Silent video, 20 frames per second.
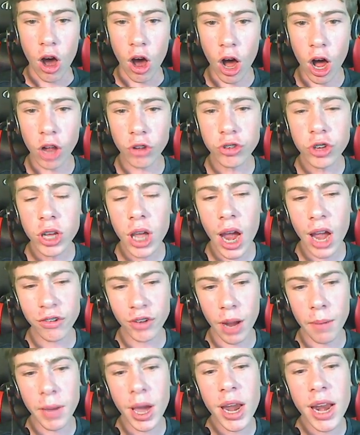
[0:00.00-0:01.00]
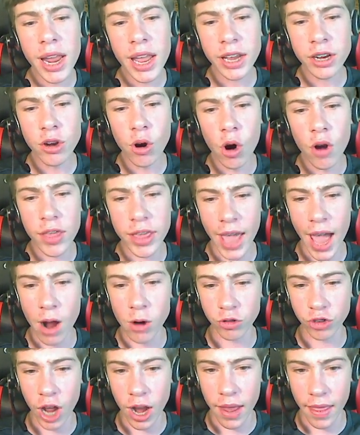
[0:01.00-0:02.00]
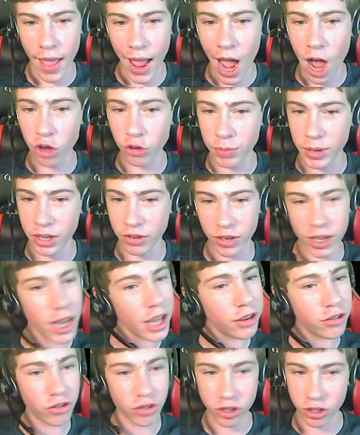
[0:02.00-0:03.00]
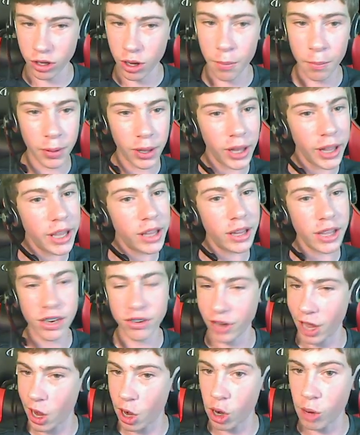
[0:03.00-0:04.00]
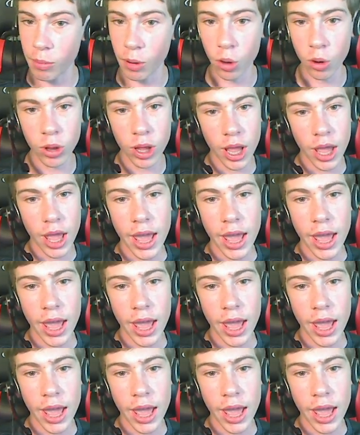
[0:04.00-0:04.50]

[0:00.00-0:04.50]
Also, guys, I'm going to ignore the outside of the house because it's completely terrible.